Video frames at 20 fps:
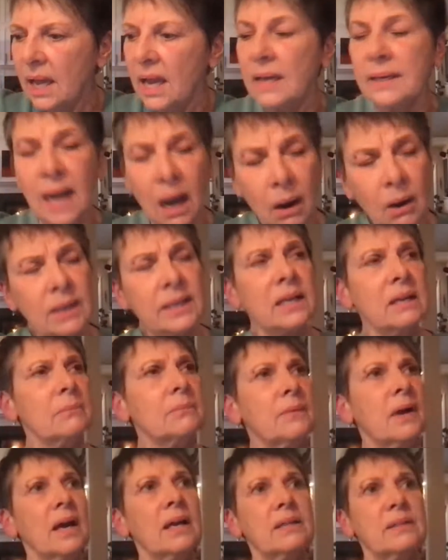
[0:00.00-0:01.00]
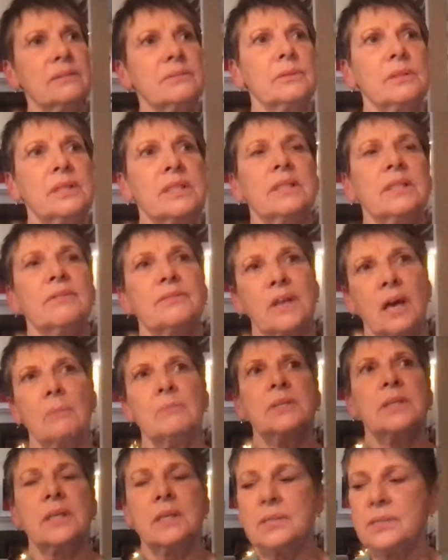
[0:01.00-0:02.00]
And now I really have
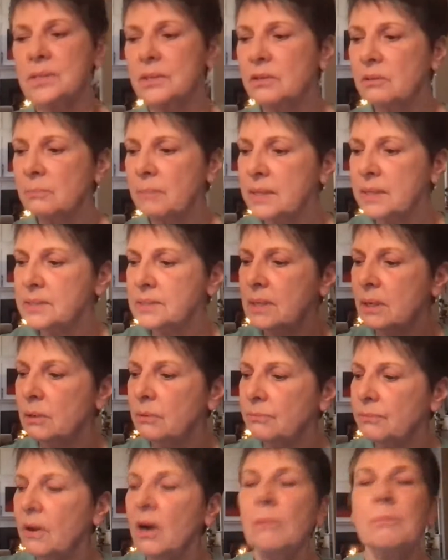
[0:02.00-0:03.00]
come to consider myself